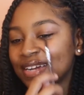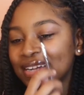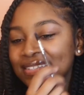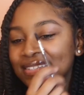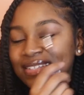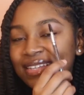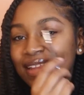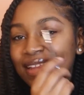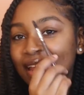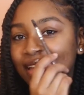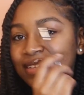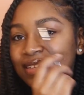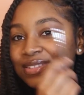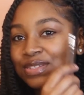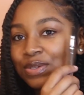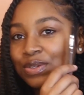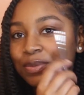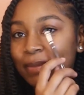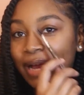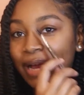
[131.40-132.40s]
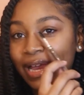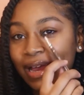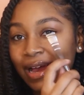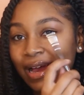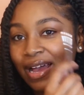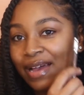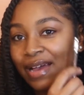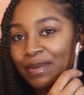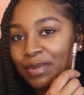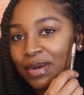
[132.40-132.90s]
to like do my
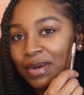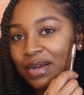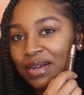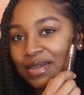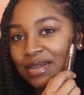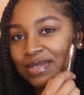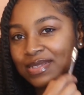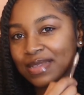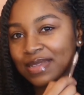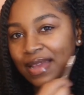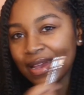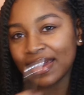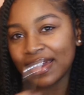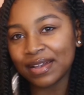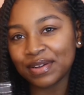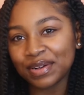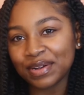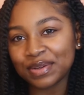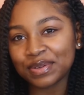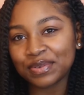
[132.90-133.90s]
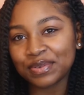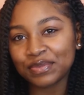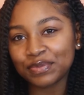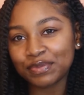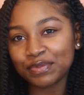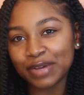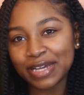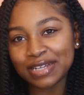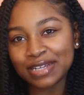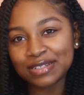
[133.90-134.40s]
eyebrows like
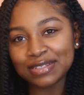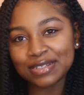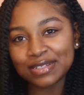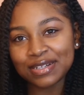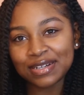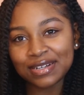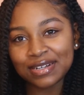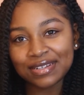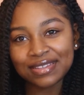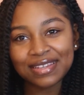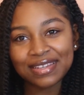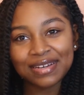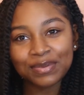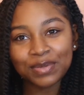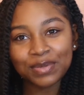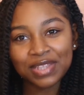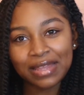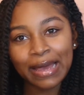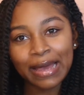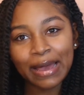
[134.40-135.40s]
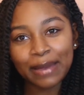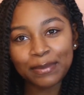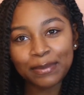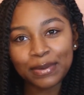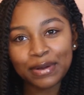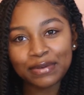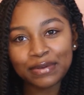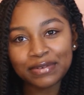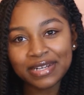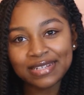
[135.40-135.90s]
with the
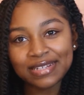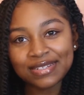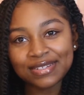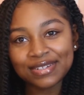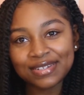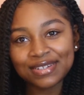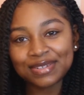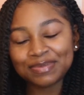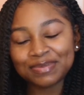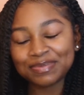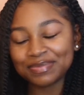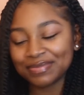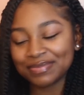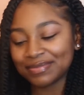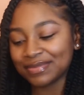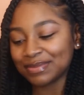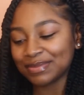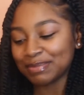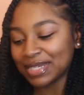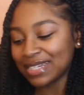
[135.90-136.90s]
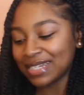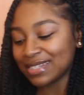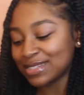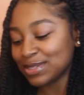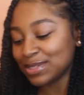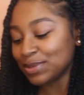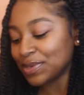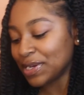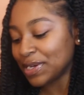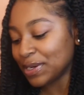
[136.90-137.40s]
eyebrow razor, because
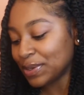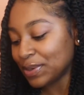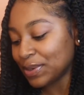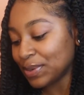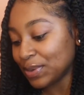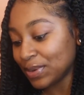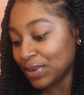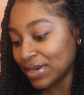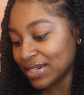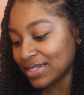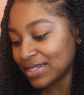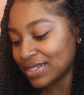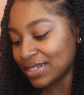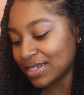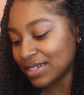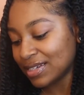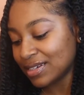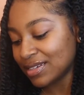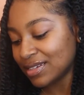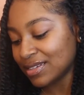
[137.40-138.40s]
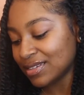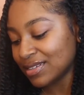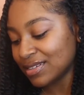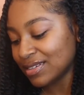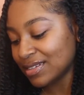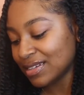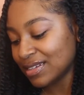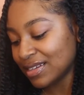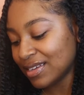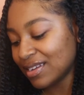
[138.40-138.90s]
you know, quarantine
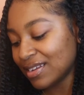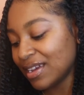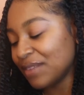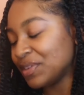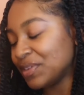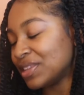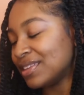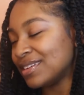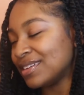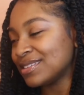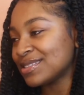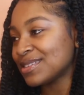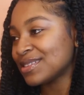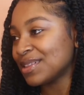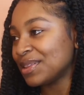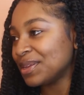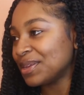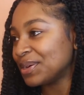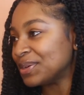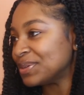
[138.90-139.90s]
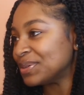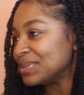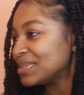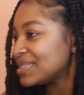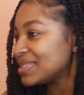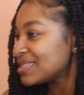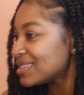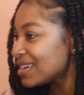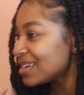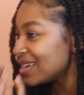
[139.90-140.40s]
and everything's closed.
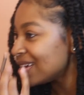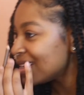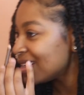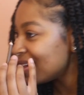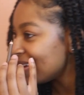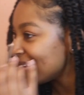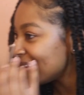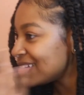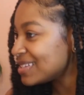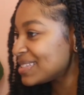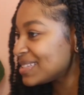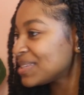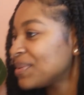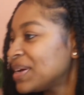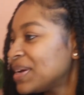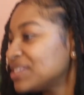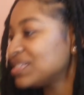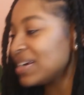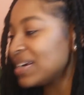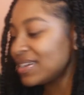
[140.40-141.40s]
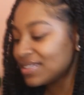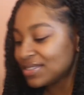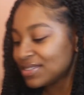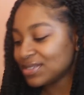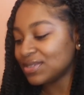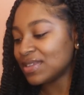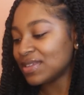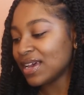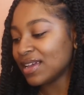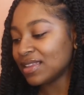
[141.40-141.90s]
So I tried to
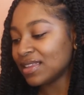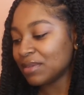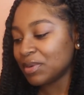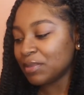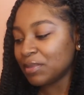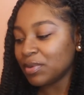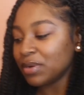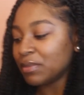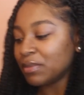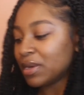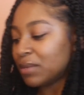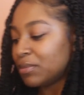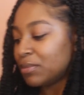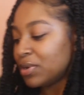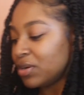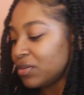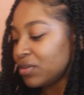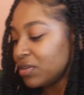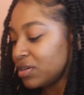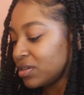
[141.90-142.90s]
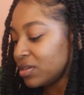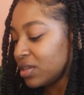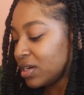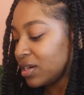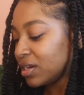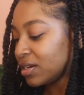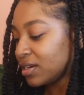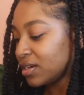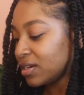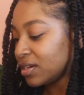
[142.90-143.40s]
do that. Let me bring my mirror
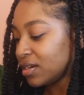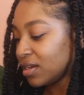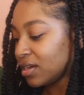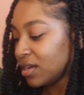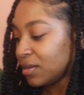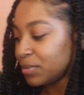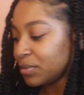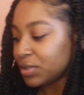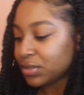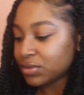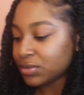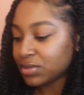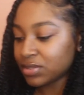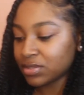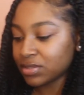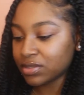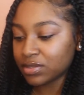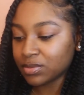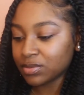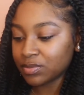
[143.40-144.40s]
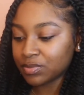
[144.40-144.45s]
up closer.